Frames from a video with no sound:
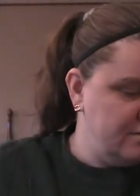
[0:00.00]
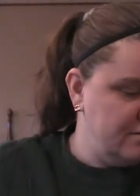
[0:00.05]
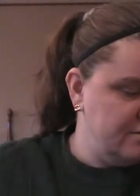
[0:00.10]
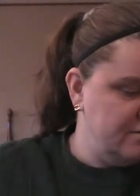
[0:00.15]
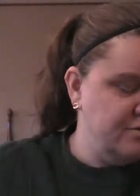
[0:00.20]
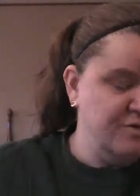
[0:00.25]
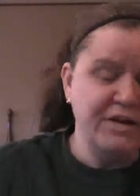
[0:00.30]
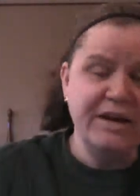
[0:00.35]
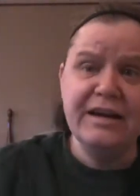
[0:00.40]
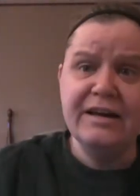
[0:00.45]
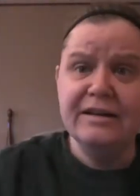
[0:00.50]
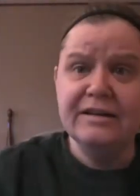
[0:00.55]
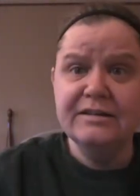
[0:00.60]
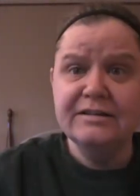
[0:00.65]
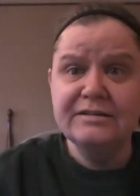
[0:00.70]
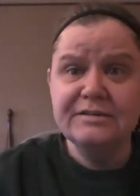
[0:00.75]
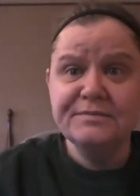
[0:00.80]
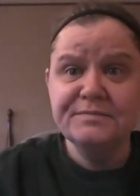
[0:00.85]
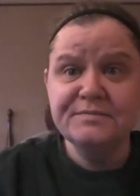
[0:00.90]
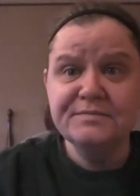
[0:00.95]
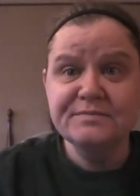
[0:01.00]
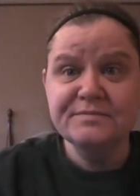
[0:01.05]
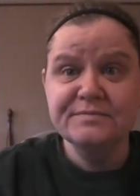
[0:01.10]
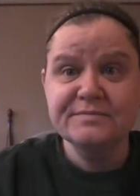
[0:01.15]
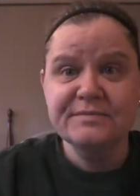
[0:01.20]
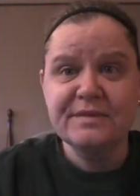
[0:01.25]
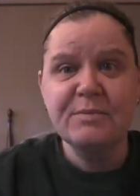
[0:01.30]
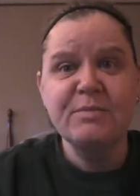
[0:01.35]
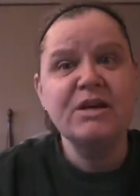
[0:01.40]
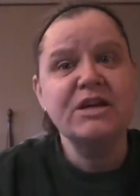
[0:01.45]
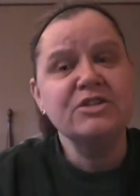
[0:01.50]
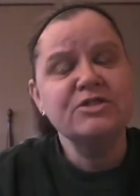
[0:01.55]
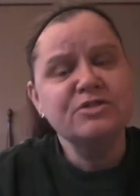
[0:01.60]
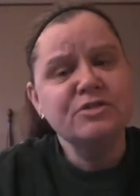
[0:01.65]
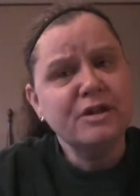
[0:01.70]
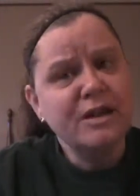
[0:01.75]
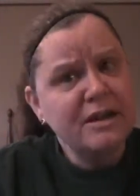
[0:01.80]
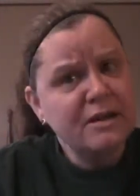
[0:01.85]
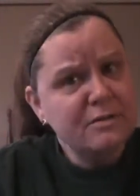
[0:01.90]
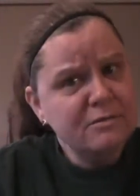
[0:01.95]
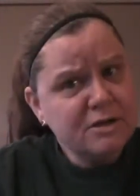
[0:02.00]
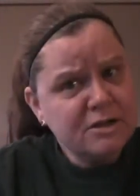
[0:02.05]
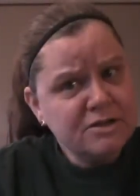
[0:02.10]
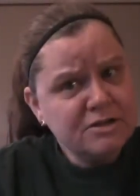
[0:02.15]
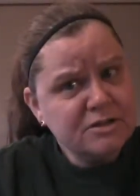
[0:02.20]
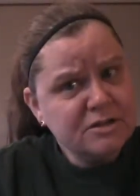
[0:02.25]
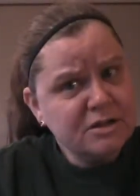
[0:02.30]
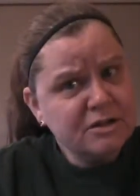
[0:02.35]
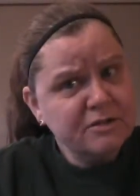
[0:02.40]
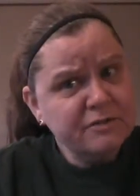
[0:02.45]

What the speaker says: Then, because you can't watch all